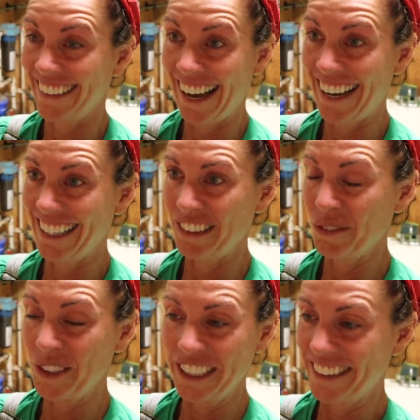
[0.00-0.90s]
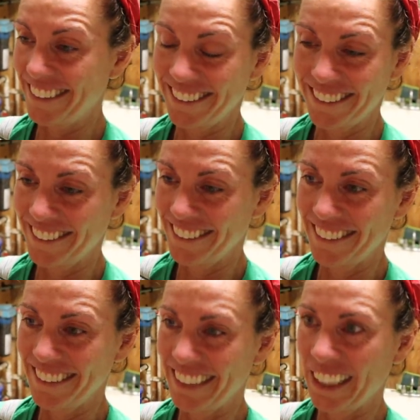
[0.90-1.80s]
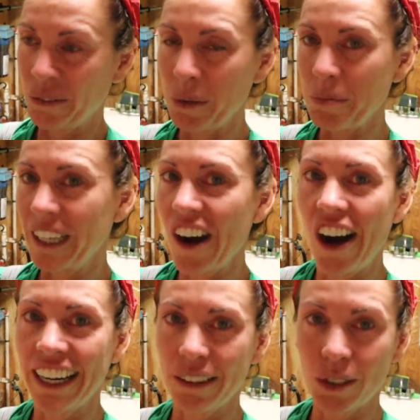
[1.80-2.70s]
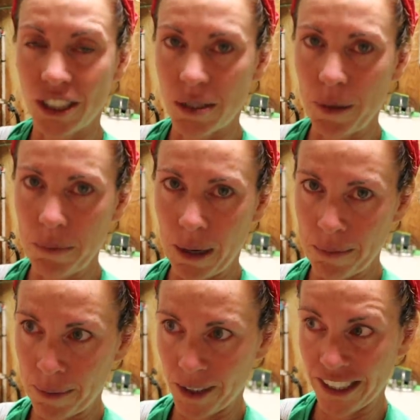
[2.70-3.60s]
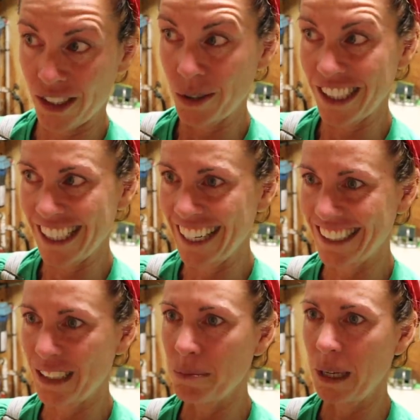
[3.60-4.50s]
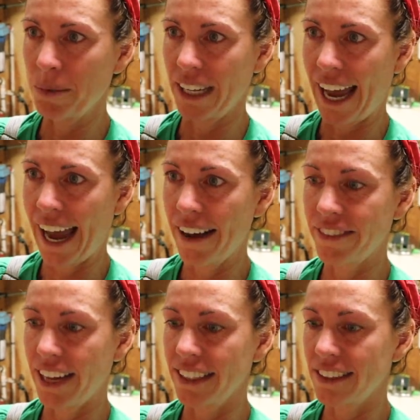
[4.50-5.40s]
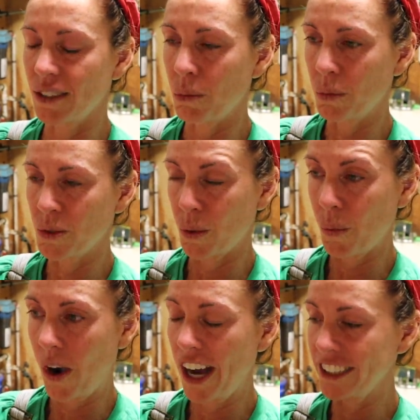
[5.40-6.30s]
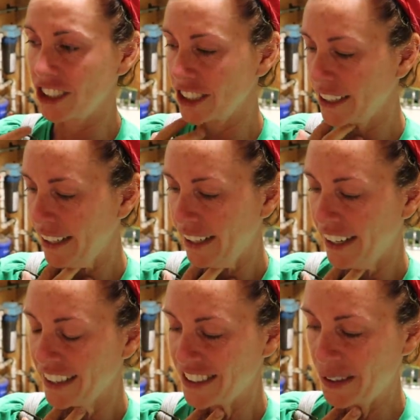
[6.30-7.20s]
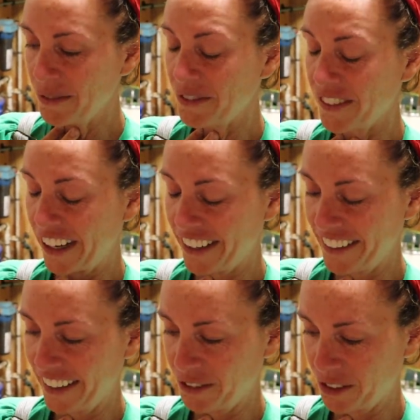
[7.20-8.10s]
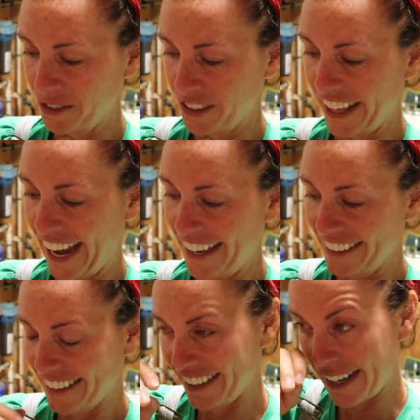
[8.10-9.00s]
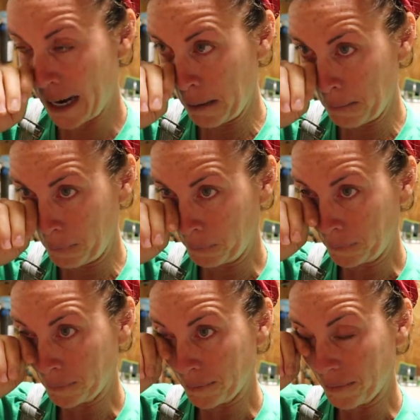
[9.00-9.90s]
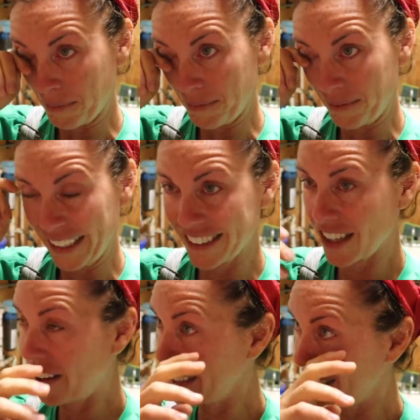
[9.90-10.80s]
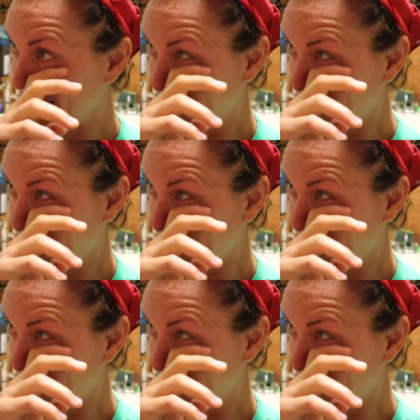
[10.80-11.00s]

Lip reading: It would be gone and would just be in my memory. So it's nice to be able to have that to watch. So I'm very thankful for that. It's all these